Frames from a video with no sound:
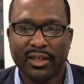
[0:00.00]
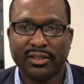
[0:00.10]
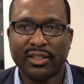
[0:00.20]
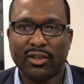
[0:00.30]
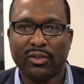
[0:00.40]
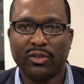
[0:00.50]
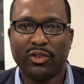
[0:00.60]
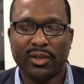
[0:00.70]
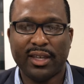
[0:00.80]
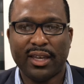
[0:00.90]
so you
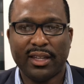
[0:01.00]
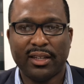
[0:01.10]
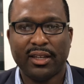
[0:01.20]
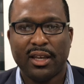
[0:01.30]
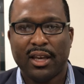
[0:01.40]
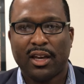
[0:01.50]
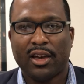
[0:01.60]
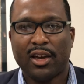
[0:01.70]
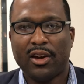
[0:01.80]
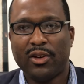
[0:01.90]
can
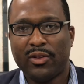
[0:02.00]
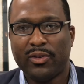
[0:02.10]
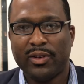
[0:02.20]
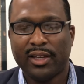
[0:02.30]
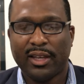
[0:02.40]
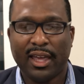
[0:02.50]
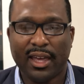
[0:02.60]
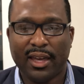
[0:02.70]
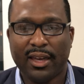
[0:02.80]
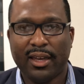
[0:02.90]
go
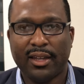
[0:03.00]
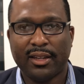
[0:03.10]
and